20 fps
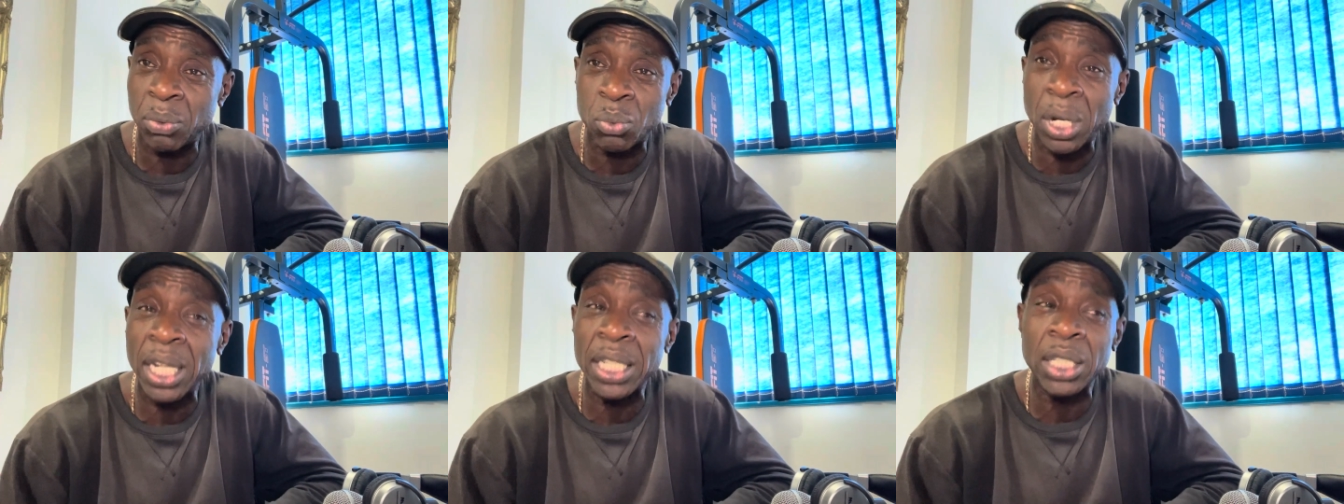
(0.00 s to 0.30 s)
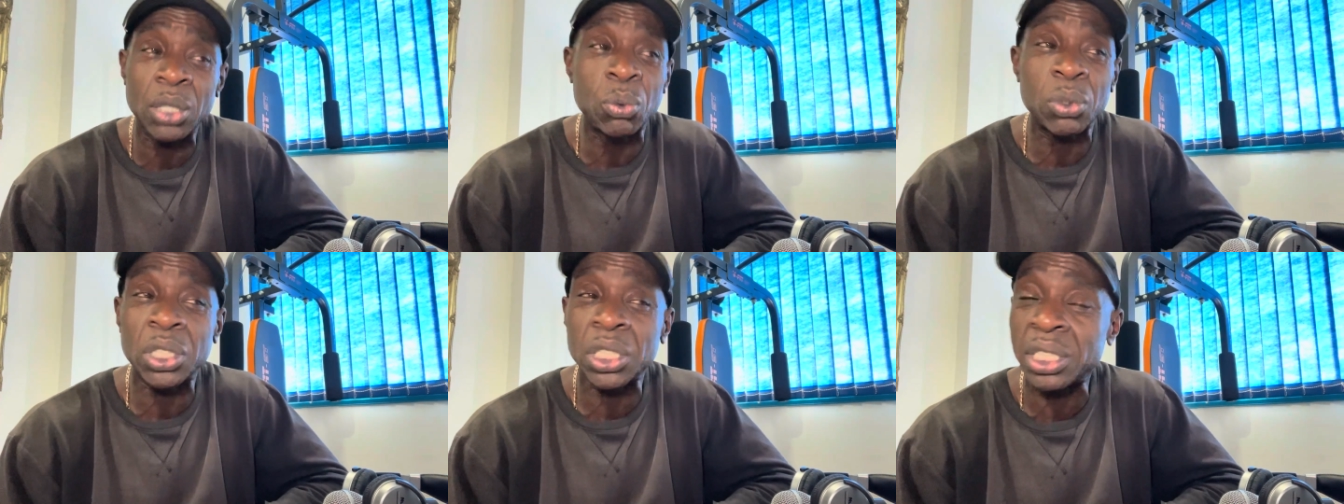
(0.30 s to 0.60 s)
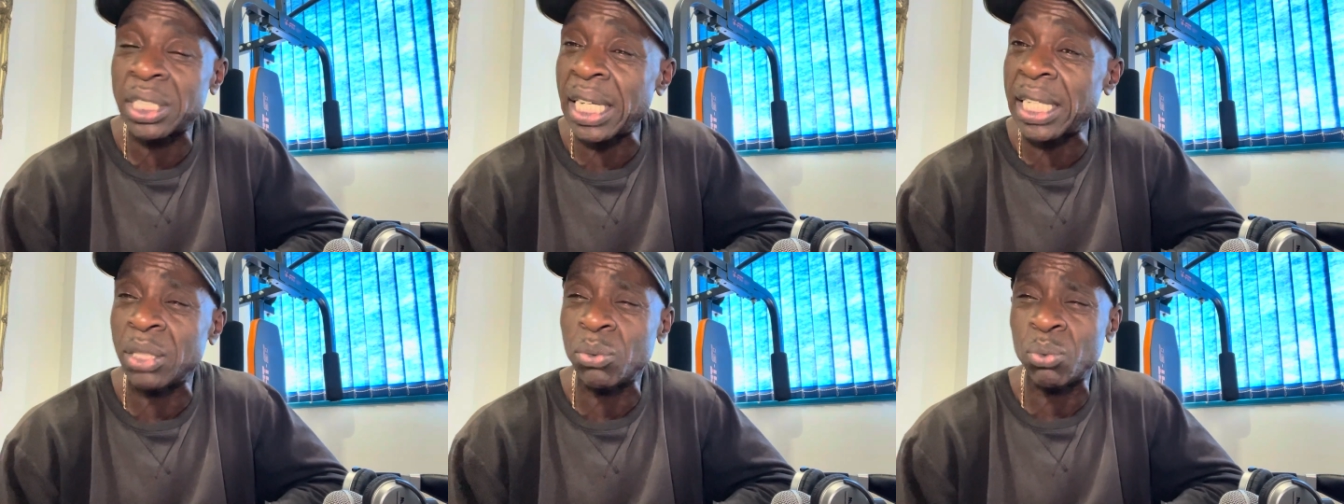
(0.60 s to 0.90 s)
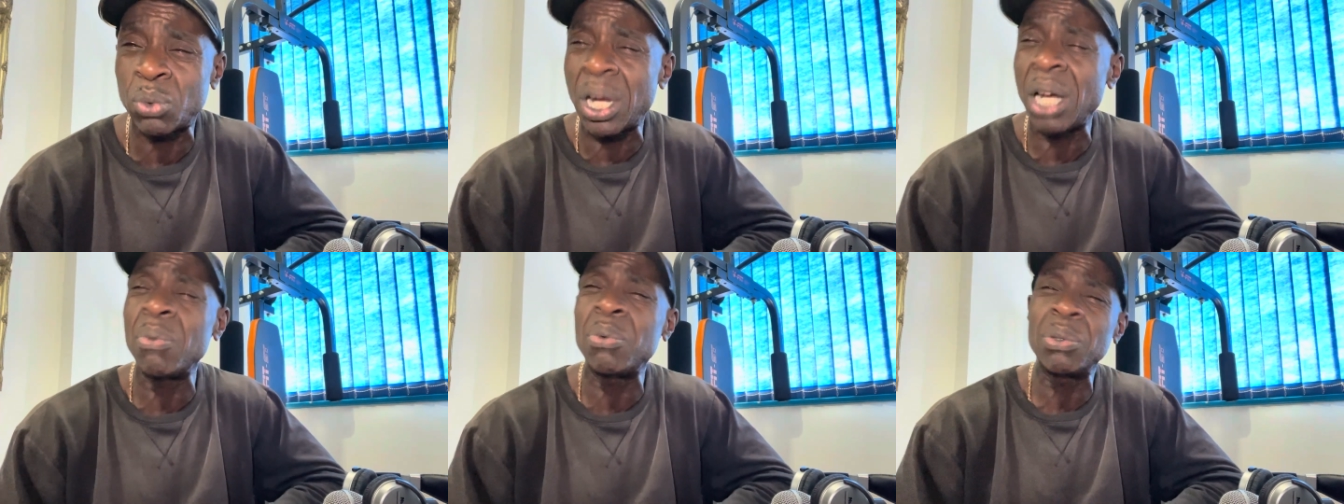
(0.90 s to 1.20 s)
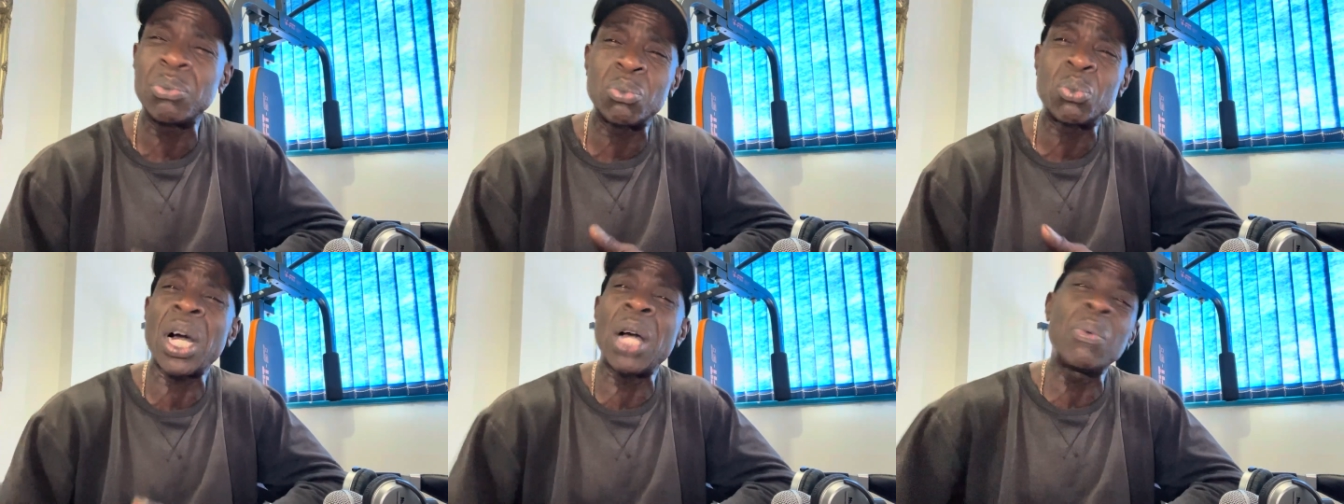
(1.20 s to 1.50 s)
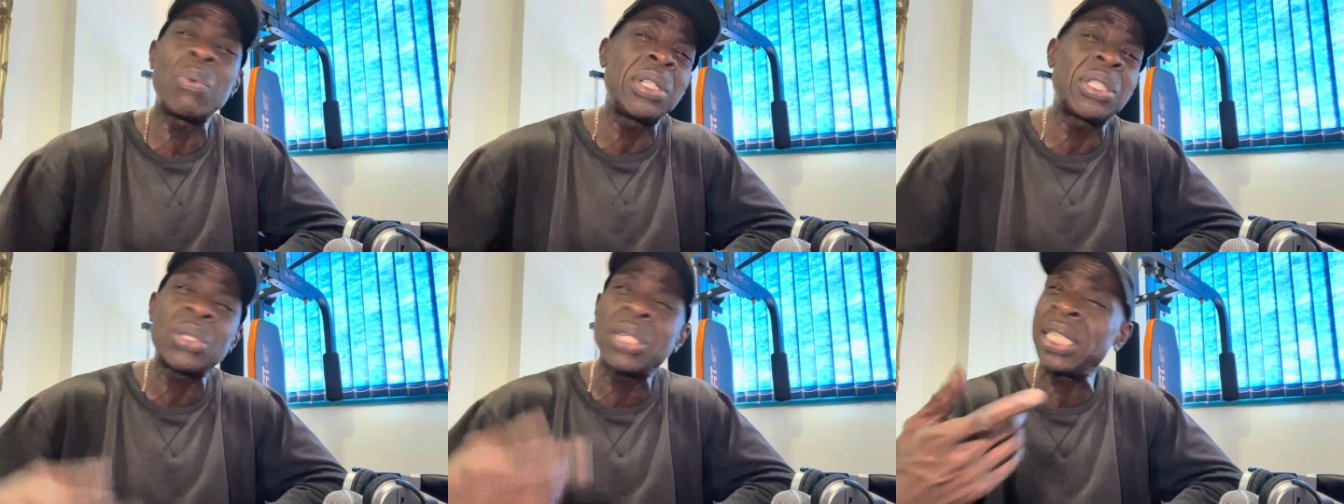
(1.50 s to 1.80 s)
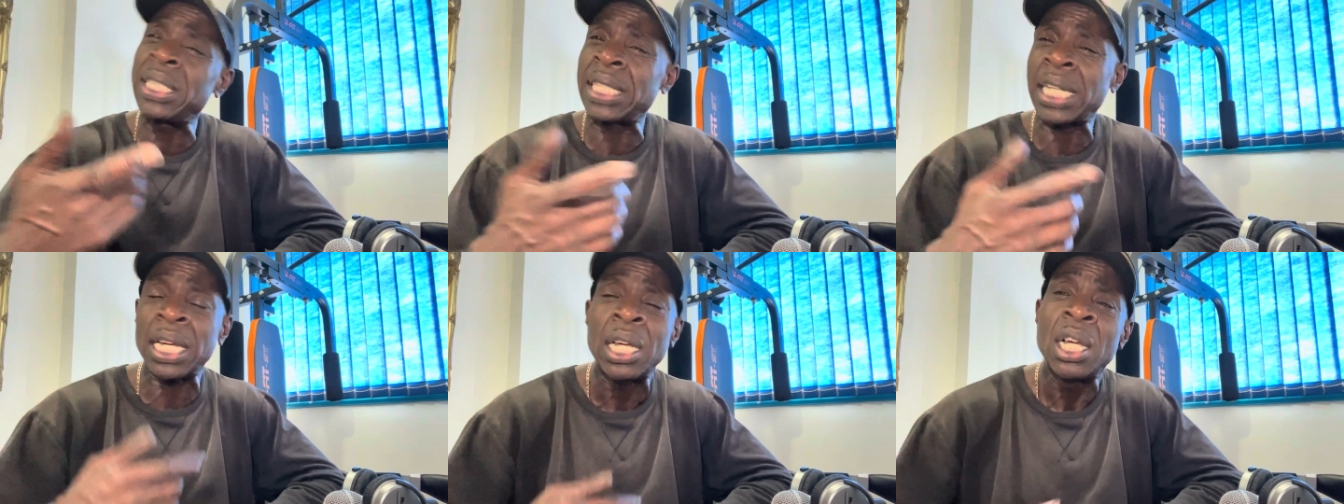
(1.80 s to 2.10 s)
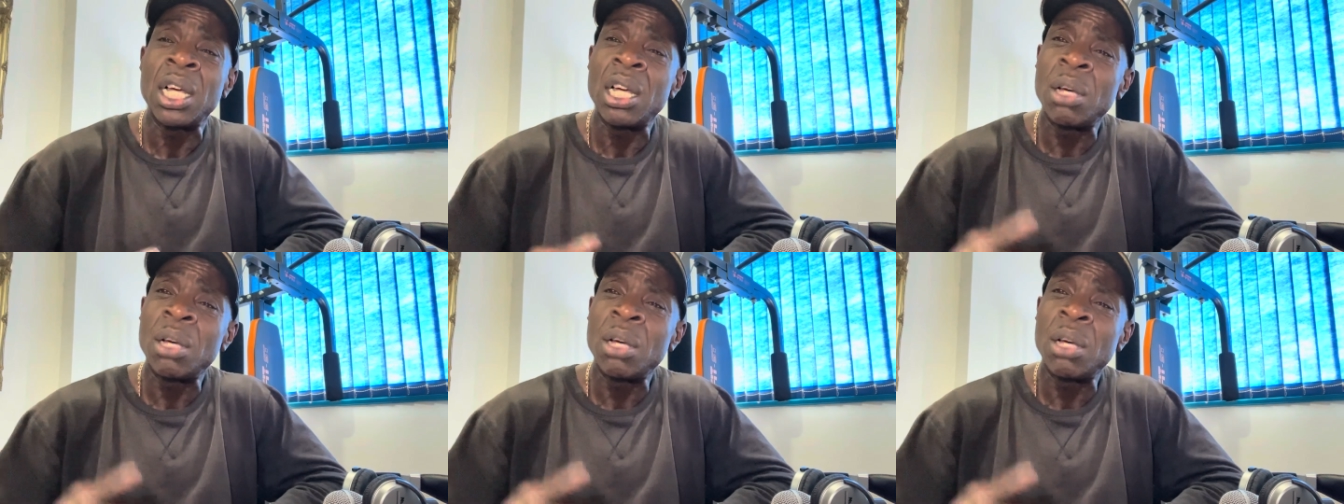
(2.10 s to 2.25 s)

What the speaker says: Why you would just say, why are we doing that?